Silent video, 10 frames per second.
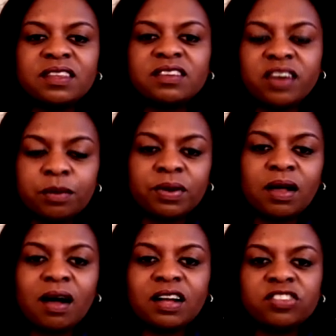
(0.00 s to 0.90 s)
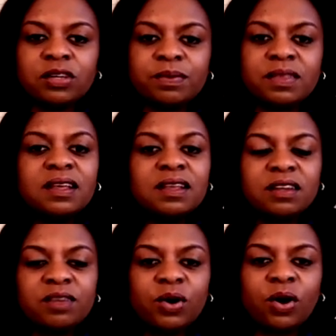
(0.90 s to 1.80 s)
the terrible hardships that
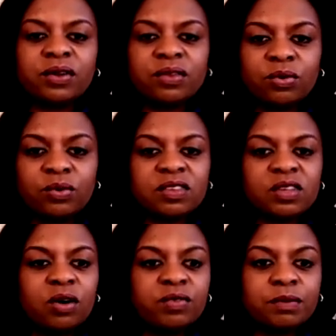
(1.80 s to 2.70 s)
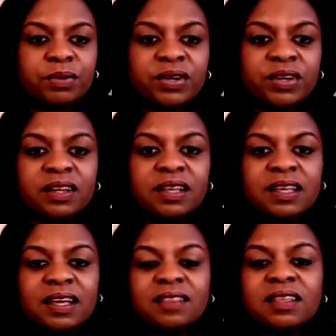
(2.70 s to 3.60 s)
have gone through this COVID period
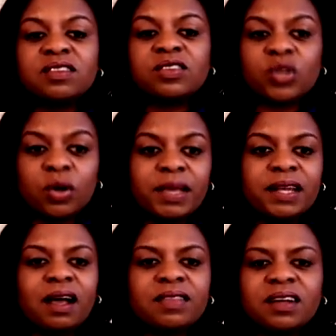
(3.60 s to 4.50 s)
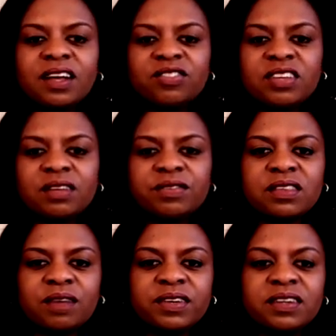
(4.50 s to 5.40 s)
and that so many other countries have
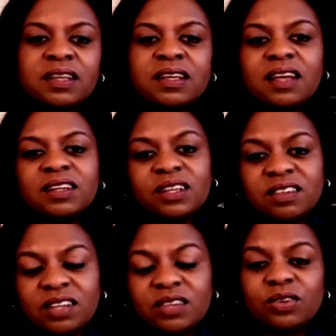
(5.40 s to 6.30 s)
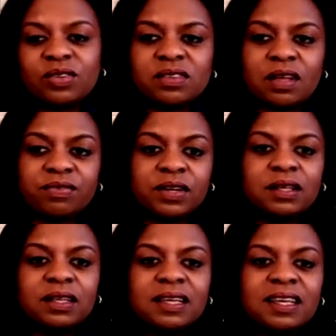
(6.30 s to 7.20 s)
suffered and continue to suffer.
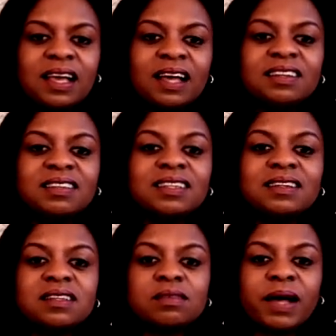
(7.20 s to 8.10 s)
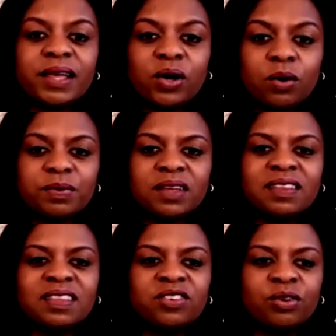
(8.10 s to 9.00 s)
And indeed, it is my hope that in
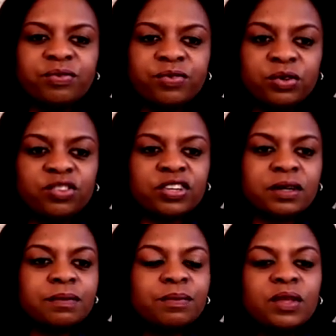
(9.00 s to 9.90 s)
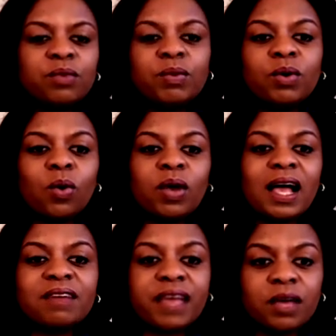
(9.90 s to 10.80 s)
the near future, we will all
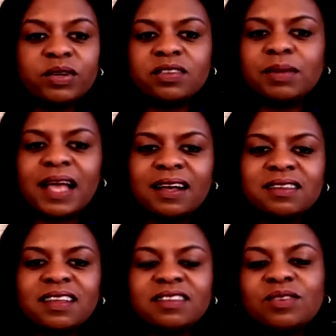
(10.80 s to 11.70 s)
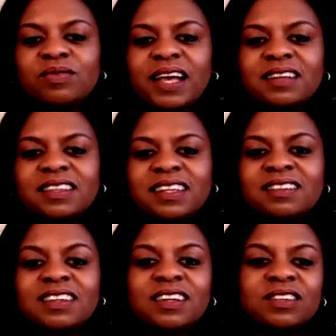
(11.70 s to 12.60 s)
have equitable access to vaccines
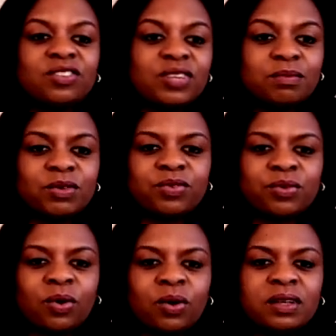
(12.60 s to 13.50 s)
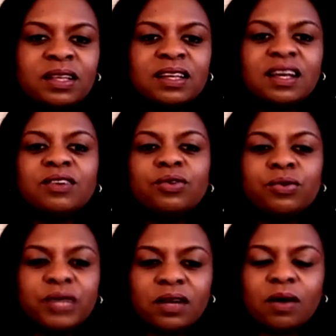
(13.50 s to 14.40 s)
and treatment for all, and
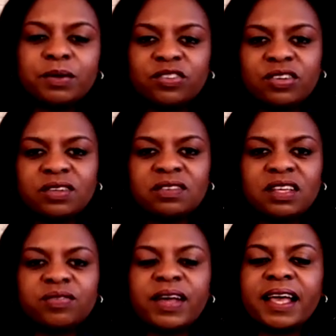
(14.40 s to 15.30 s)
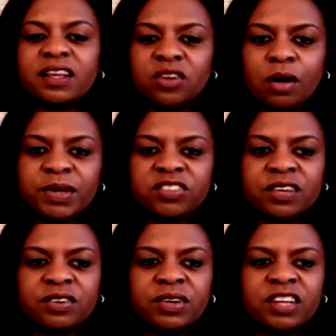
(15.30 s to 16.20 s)
real opportunities for economic
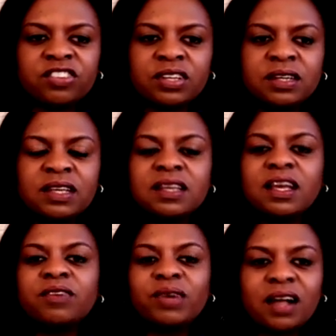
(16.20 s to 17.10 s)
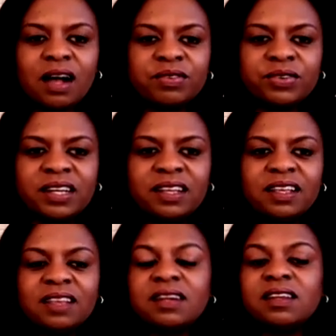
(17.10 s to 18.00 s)
generation and recovery
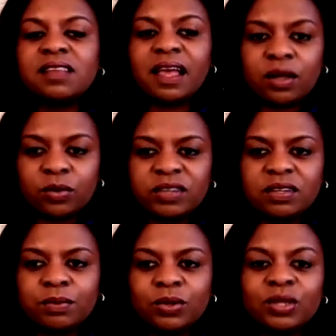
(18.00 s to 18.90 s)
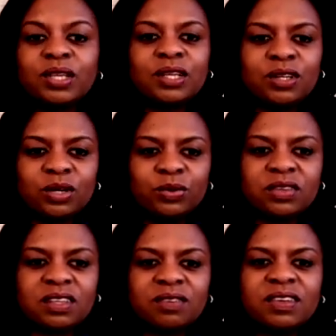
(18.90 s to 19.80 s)
that is equitable,
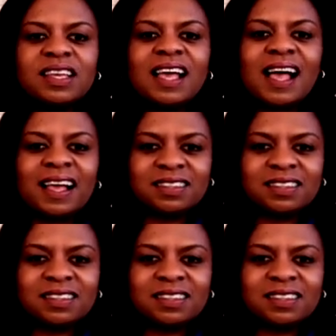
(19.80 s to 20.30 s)
inclusive, and